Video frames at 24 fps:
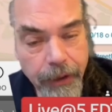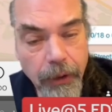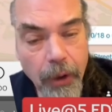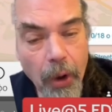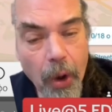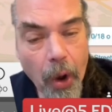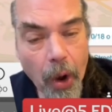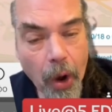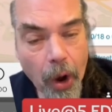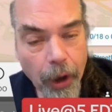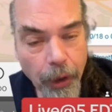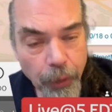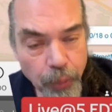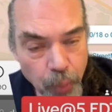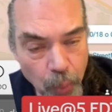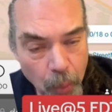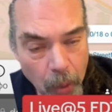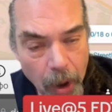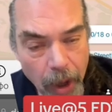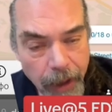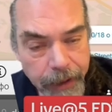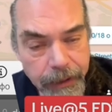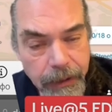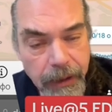hard
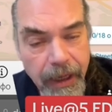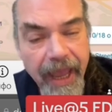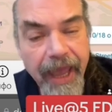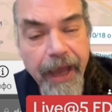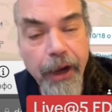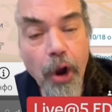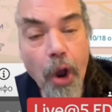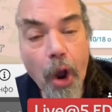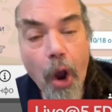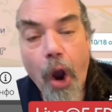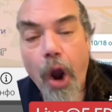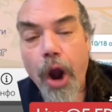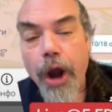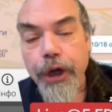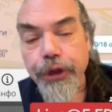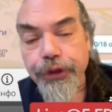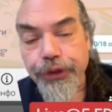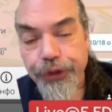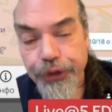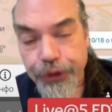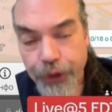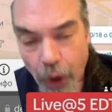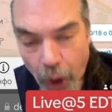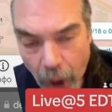won, and
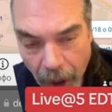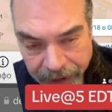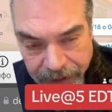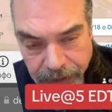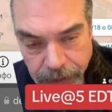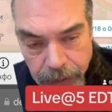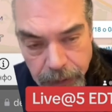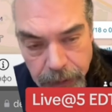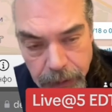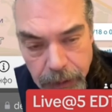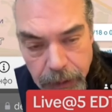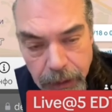hard thought,